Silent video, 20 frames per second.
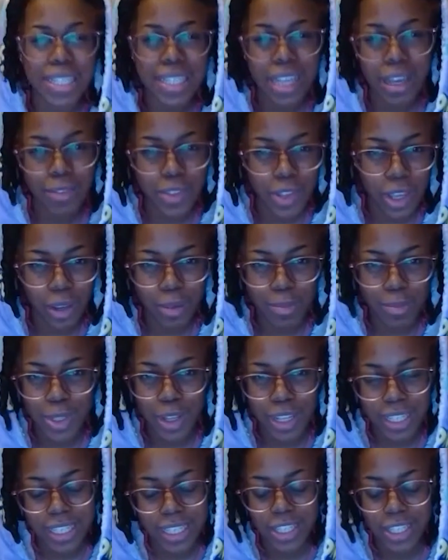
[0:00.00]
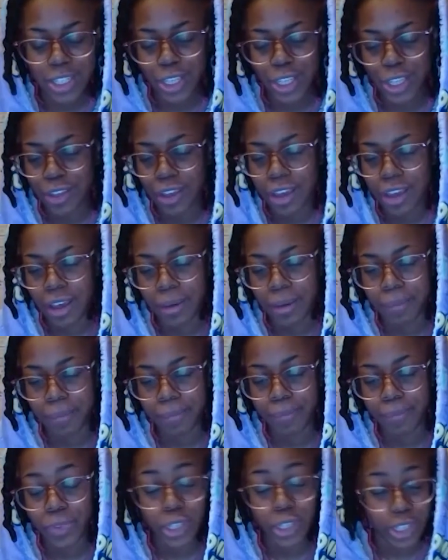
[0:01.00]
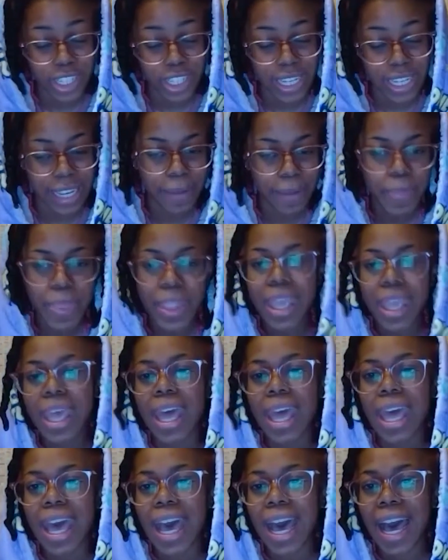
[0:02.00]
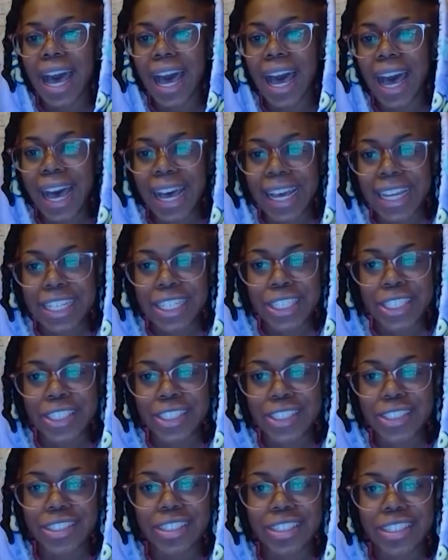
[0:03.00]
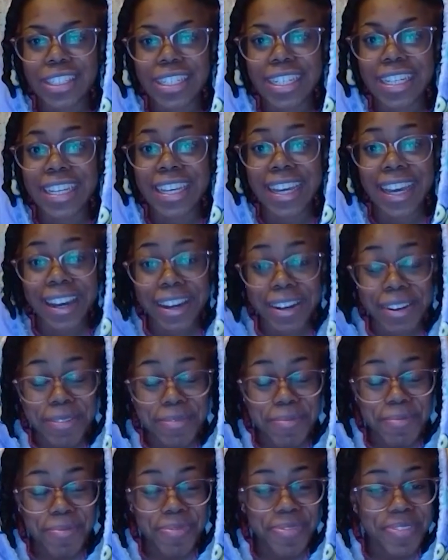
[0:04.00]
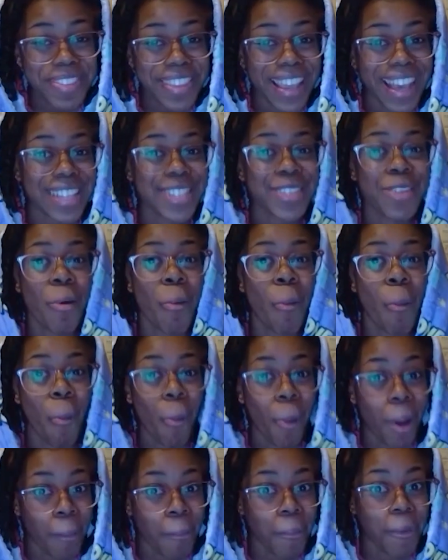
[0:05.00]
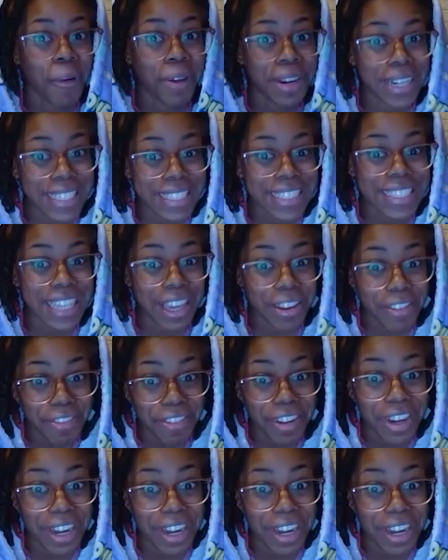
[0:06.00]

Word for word: set of circumstances to um, Yuji. And yeah, that's all I'm gonna say for